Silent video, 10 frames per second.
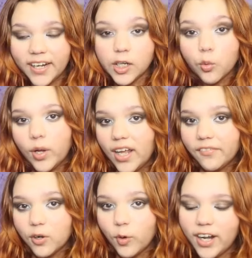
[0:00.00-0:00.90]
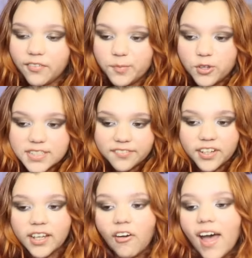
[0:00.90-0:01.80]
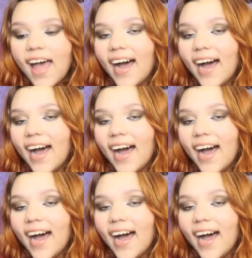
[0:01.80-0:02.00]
in her Whenever Whenever music video.